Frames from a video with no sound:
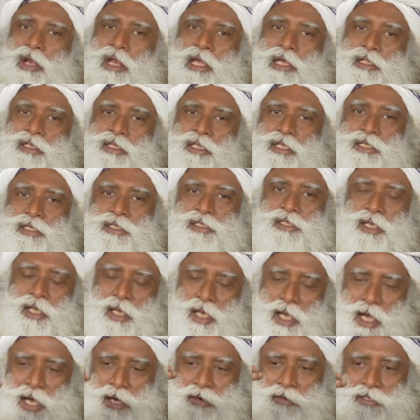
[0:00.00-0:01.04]
like this,
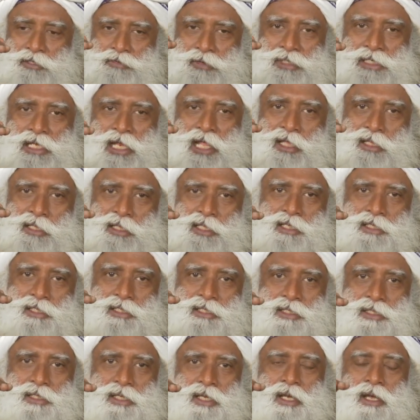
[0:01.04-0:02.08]
ours was like
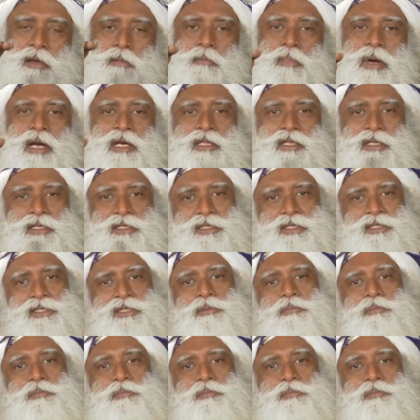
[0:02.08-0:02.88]
this, but this is